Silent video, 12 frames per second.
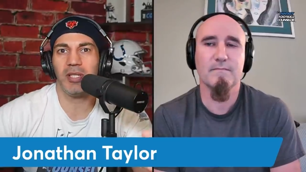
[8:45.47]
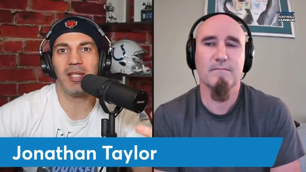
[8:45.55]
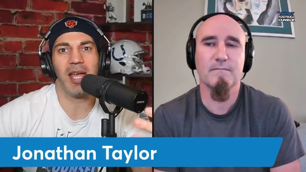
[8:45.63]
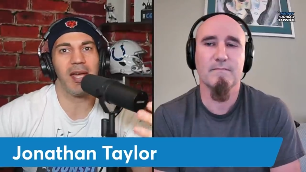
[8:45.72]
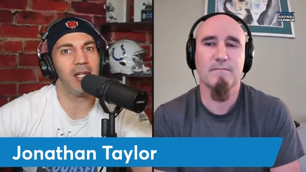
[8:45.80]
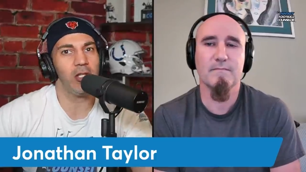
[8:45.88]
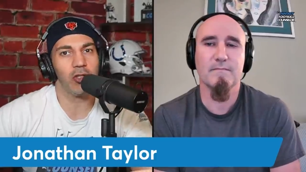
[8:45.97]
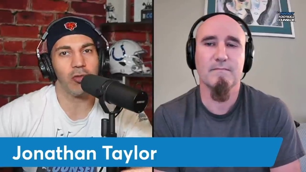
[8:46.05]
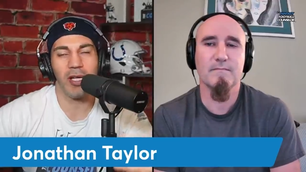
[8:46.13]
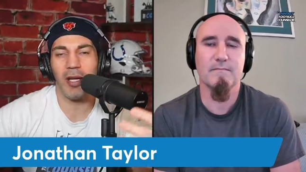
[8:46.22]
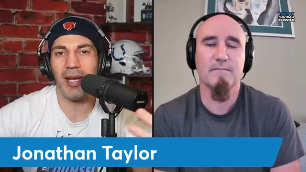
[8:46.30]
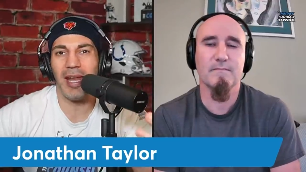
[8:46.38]
Speaker 1: to that
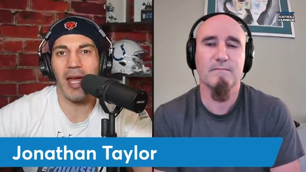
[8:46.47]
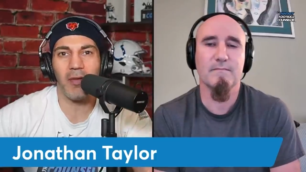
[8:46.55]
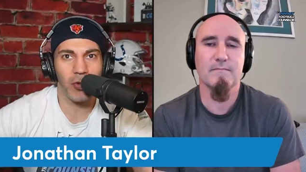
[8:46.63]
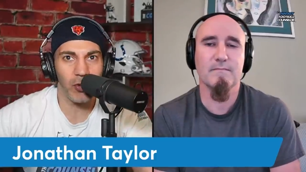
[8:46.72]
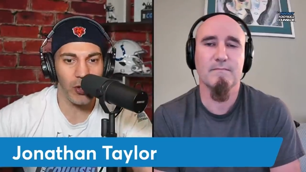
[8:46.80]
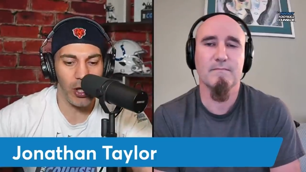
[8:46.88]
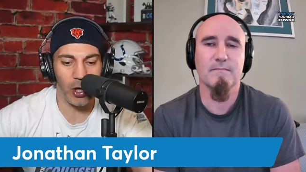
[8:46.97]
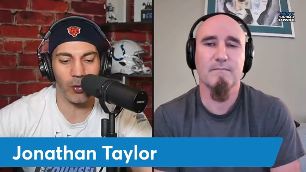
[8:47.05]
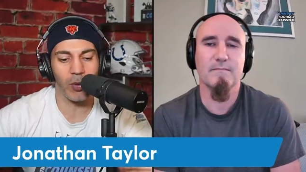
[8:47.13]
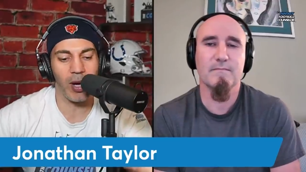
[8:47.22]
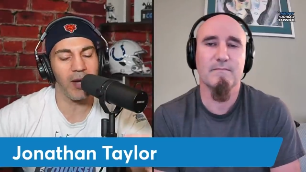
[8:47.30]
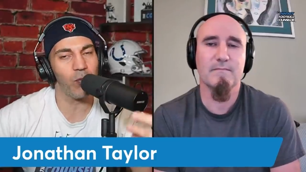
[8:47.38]
injury. You never
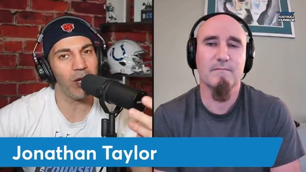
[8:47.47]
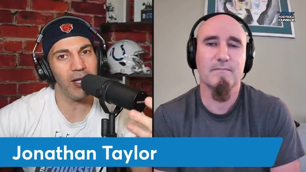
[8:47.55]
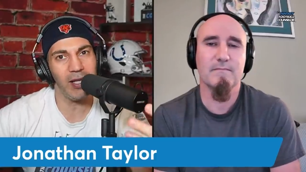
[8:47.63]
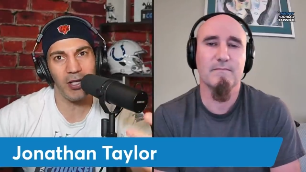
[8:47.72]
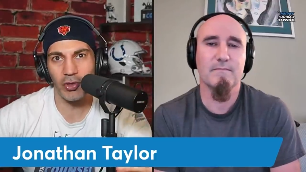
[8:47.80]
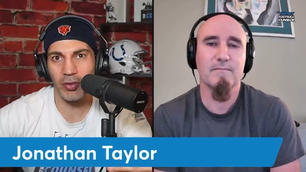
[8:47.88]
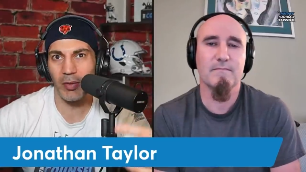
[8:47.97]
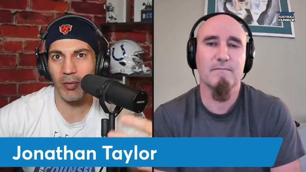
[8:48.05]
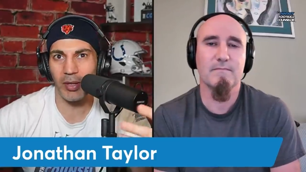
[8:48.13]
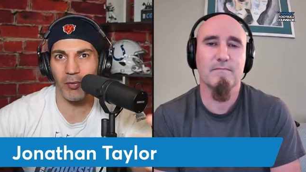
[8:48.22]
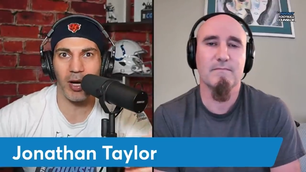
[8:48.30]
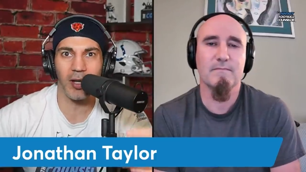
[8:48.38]
know, right? One
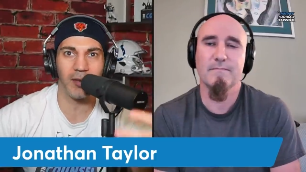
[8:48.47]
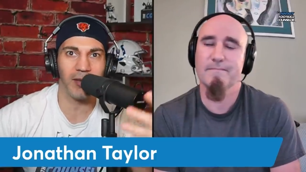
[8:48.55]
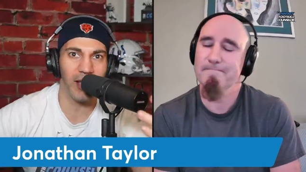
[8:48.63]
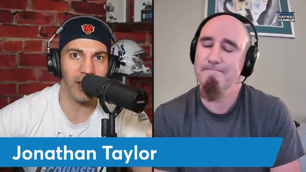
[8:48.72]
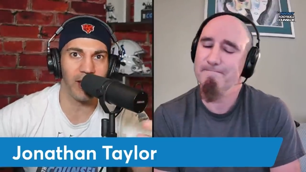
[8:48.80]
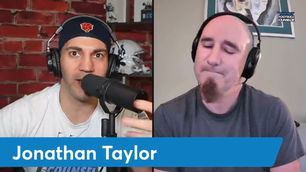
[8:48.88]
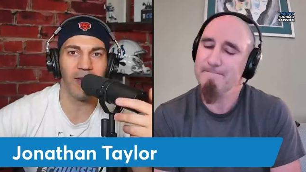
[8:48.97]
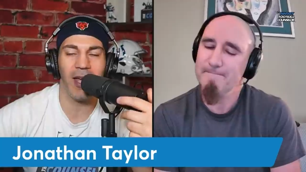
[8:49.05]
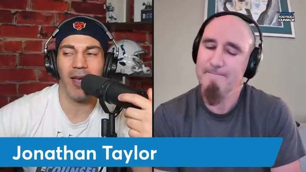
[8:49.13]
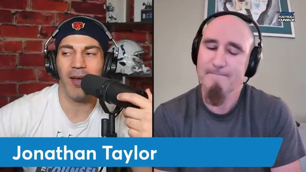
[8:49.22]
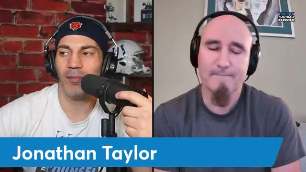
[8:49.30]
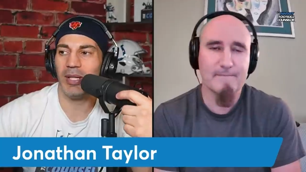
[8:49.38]
injury, one wrong thing. And
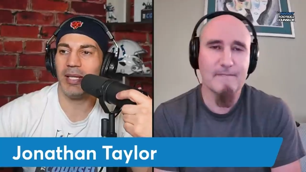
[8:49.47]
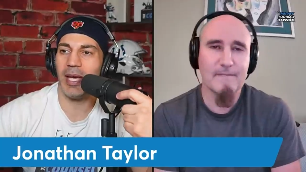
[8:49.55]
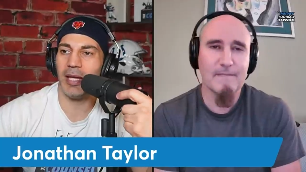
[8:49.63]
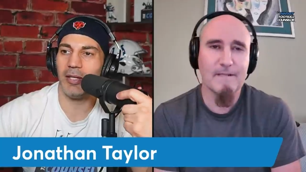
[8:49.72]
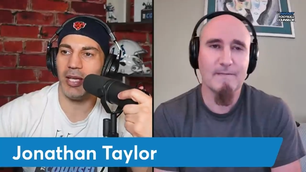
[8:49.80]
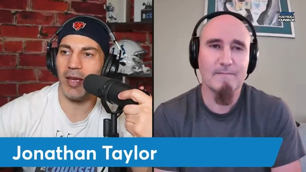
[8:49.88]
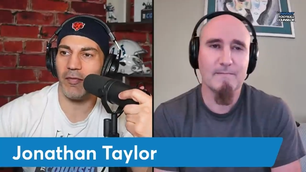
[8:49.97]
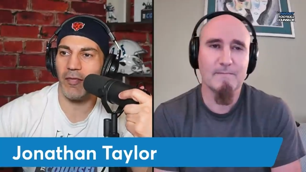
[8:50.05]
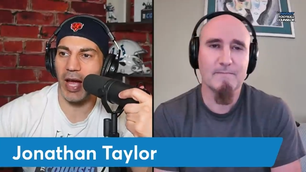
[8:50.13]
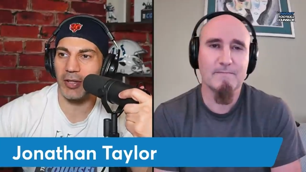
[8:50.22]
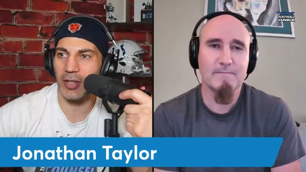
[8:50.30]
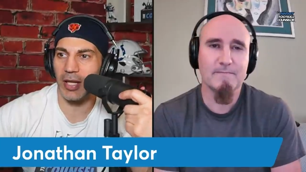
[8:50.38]
but again, you
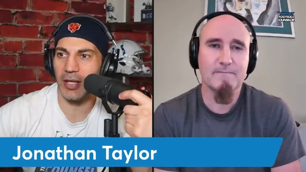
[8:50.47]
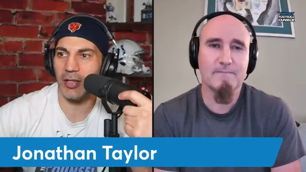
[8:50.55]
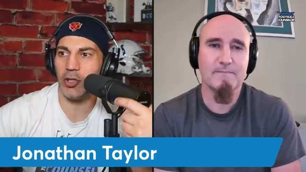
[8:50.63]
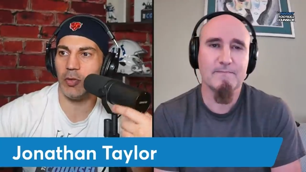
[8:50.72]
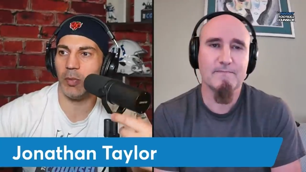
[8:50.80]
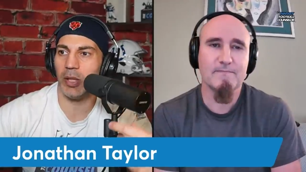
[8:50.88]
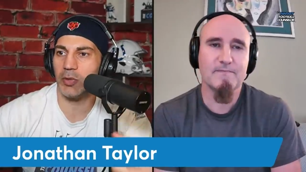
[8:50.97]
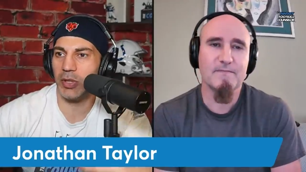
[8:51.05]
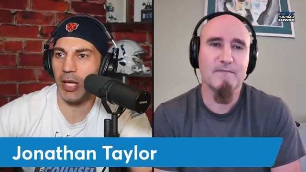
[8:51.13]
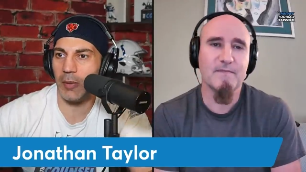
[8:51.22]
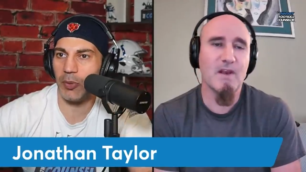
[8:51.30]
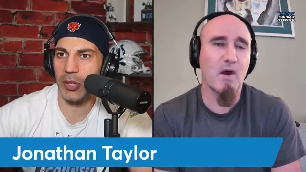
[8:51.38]
can't factor that in too
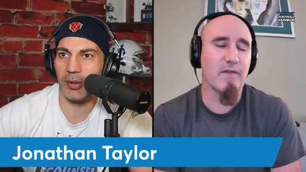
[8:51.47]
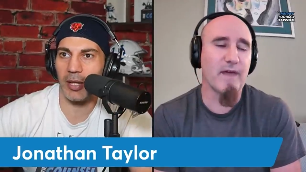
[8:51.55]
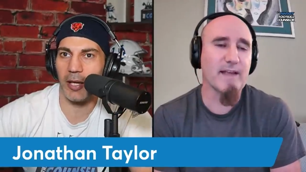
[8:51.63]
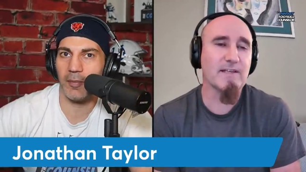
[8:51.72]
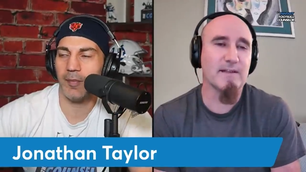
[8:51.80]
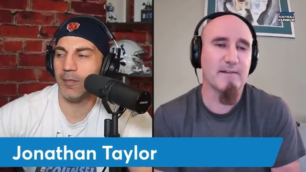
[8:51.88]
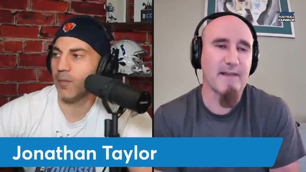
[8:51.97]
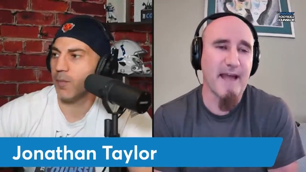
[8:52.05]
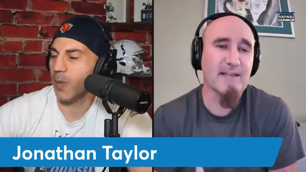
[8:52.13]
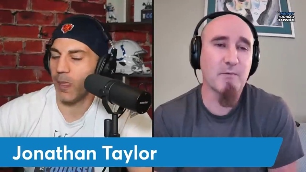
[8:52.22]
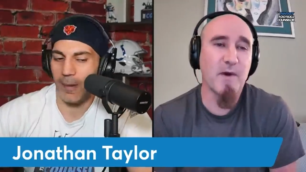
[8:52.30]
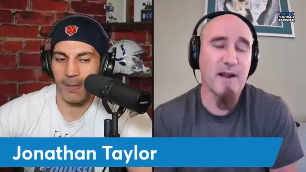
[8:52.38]
much.
Speaker 2: We can't. No, that's,
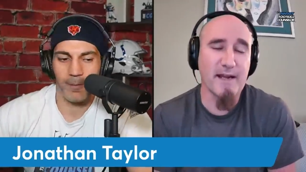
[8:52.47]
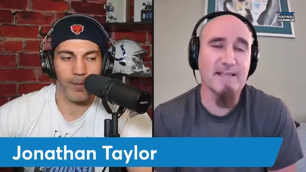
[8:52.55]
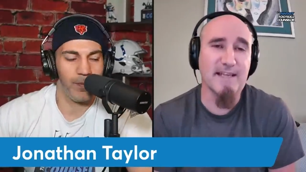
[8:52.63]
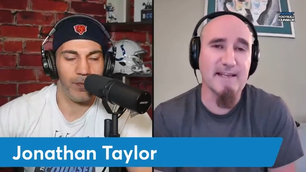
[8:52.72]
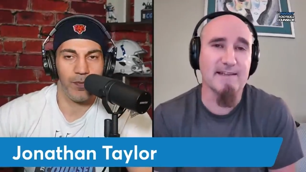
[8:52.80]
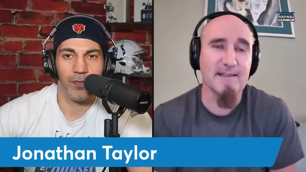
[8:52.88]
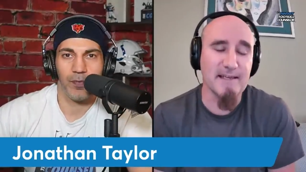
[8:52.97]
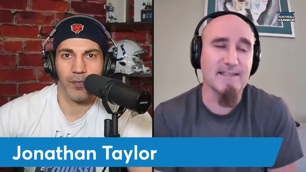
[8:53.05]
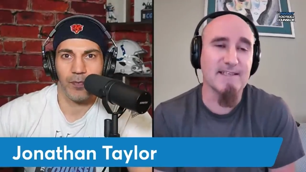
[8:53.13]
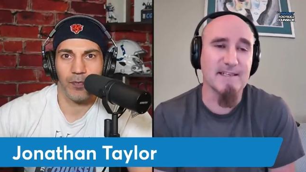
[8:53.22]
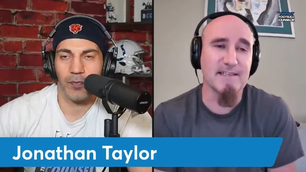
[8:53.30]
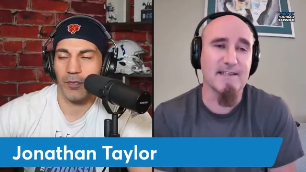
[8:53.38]
that's why I say
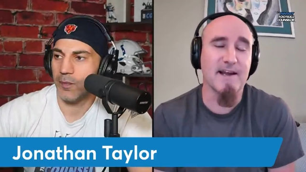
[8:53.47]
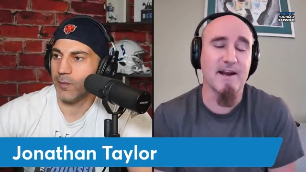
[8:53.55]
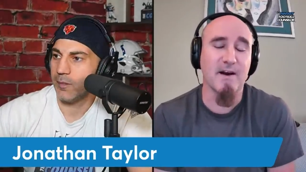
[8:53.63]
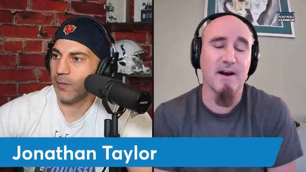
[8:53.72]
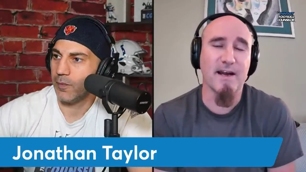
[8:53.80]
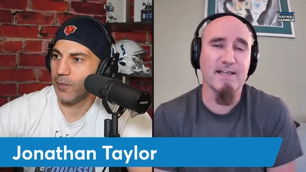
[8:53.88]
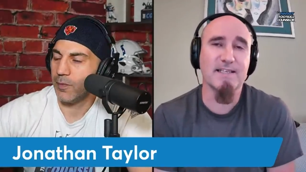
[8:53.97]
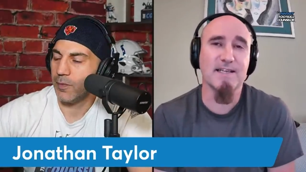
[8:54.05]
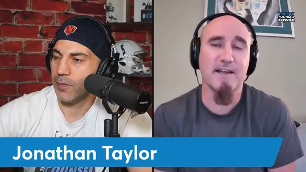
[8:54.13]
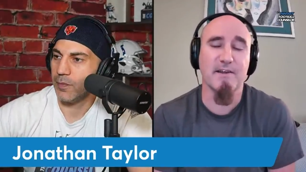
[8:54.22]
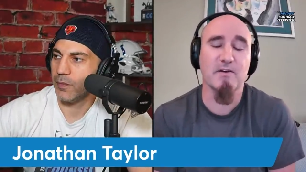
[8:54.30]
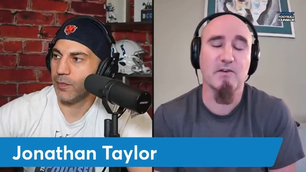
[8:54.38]
Lindsay is there. I
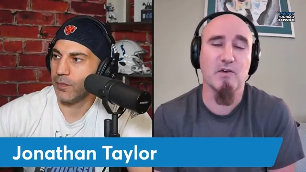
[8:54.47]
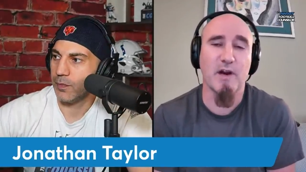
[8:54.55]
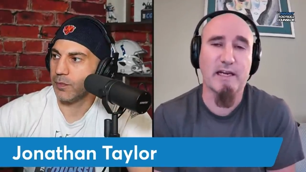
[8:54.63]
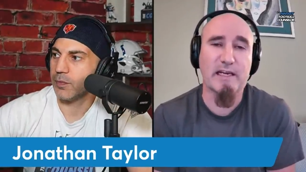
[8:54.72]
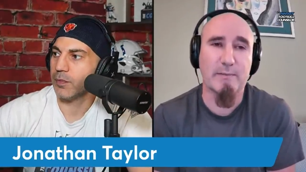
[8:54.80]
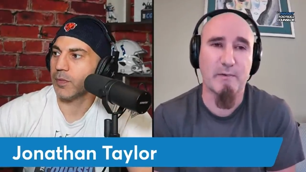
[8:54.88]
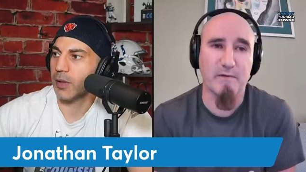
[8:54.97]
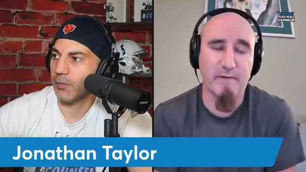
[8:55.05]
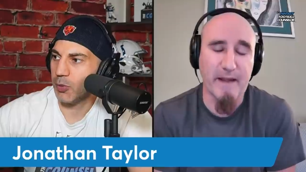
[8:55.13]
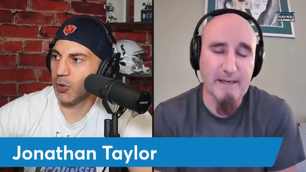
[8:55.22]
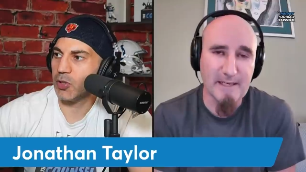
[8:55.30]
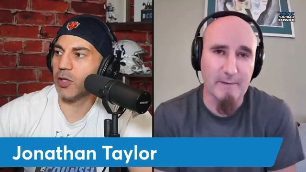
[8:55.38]
say they're trying to
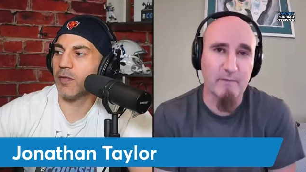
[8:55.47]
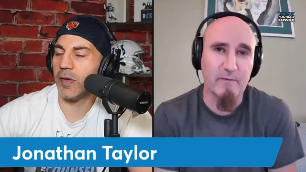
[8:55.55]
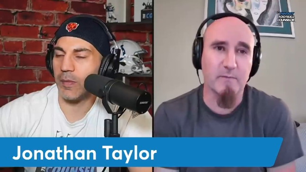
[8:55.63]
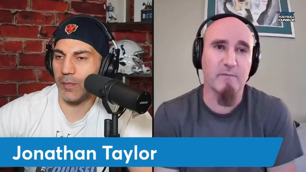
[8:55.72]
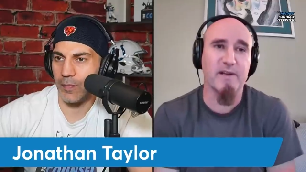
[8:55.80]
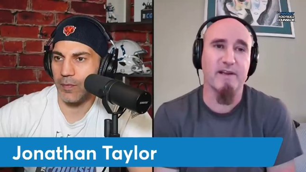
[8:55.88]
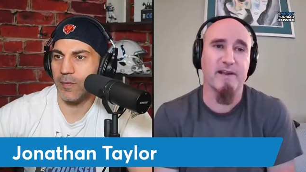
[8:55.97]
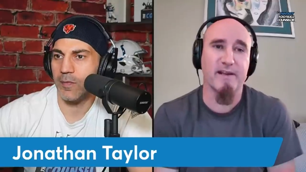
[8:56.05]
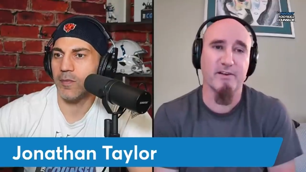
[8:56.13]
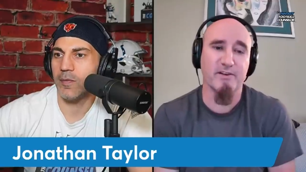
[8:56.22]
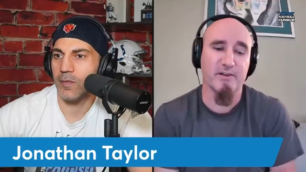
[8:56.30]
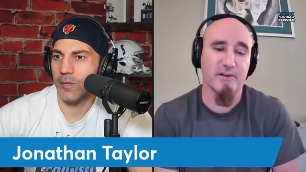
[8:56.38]
prevent him from being
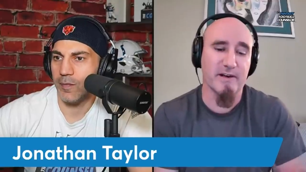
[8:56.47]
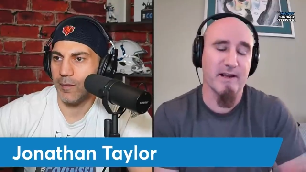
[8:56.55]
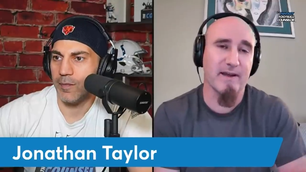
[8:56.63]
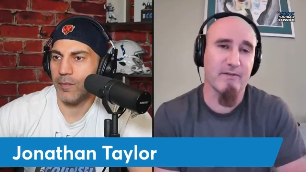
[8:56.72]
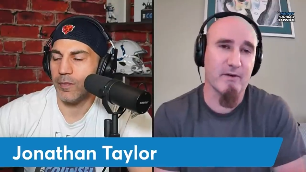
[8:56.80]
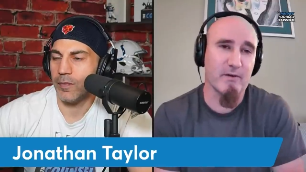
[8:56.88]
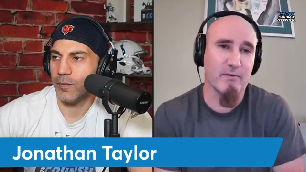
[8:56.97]
injured.
Speaker 1: Yeah,
Speaker 2: they're,